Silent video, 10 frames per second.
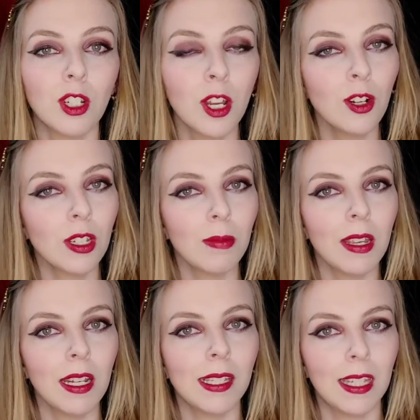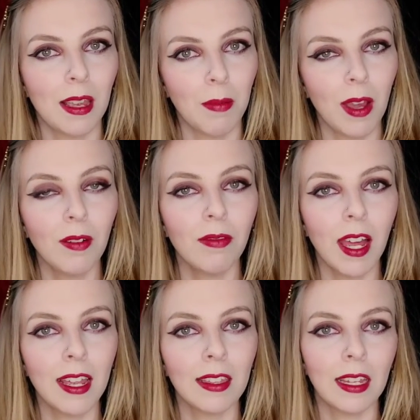shutter speed is the amount of
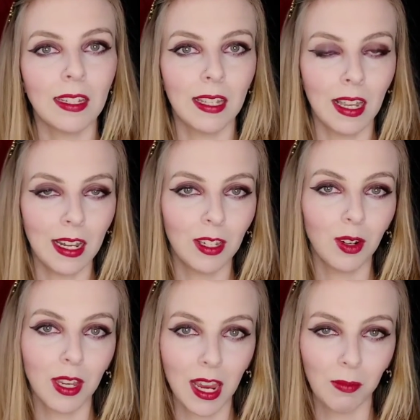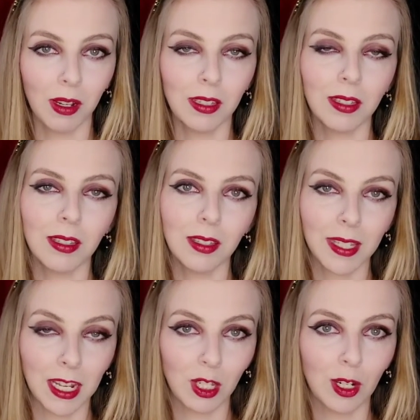light that is hitting your camera's
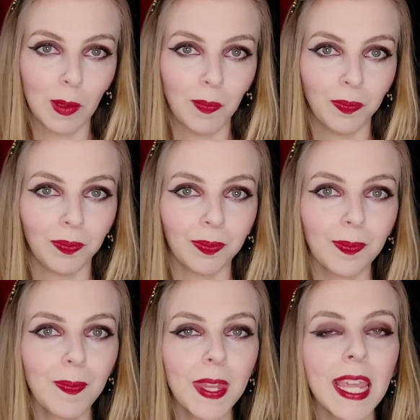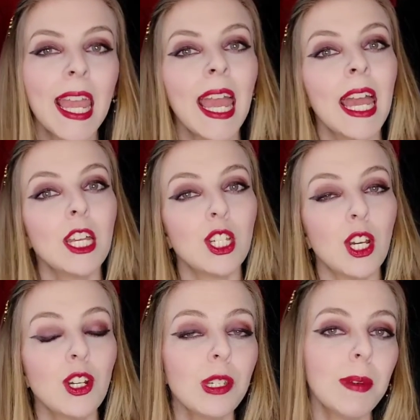sensor.
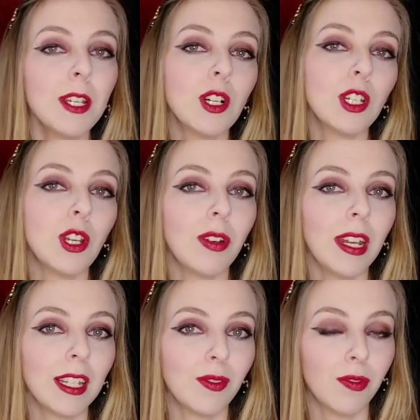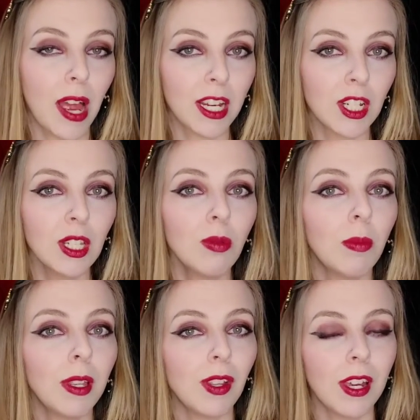Shutter speeds are denoted as fractions
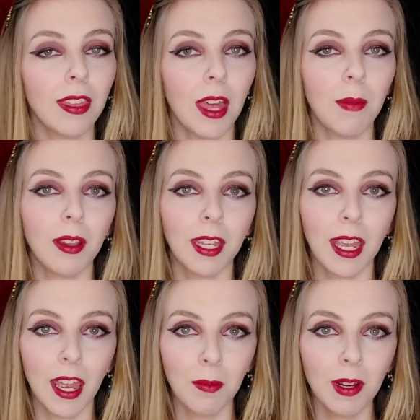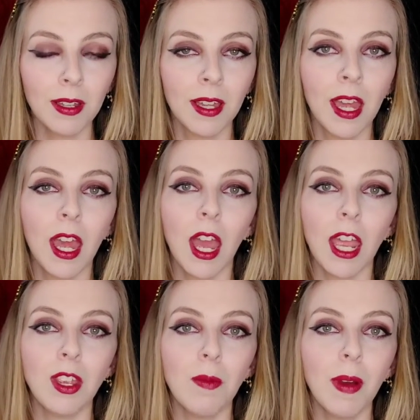when we look at them on the camera,
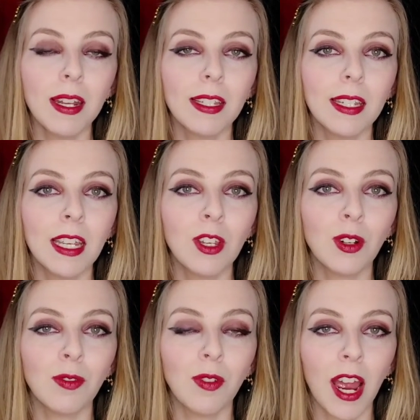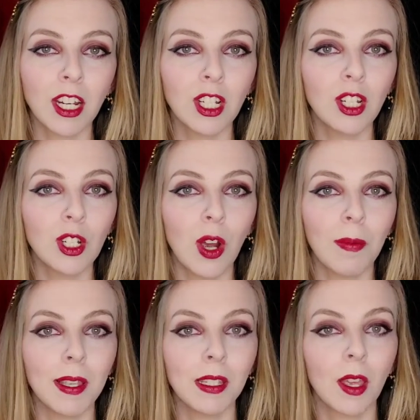and you might see your fraction show
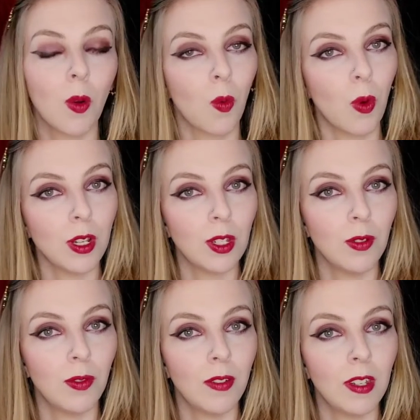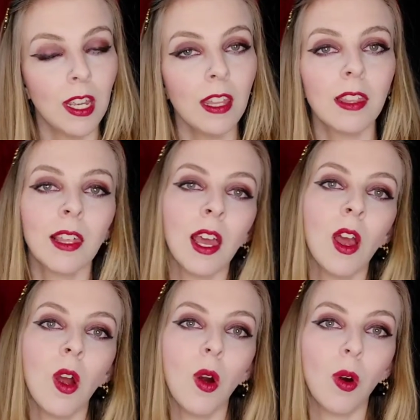up as 1/250th
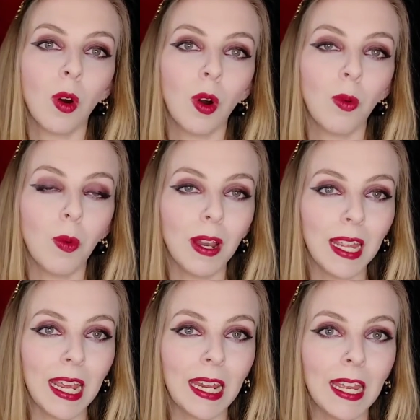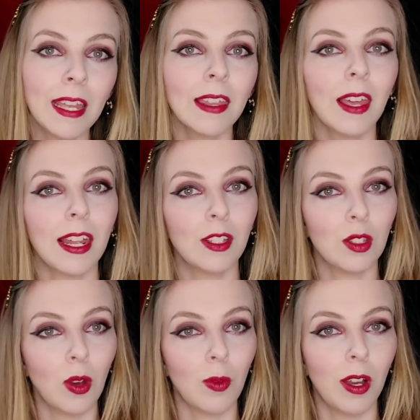or 1/80th, and
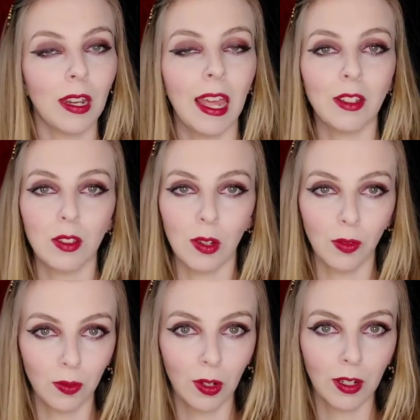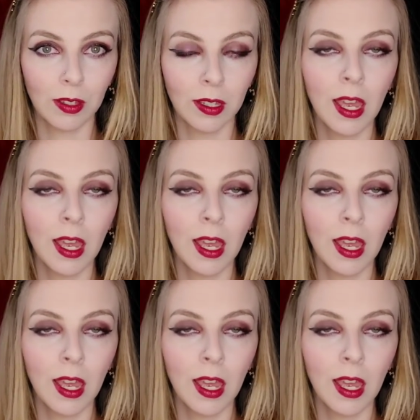so on and so forth.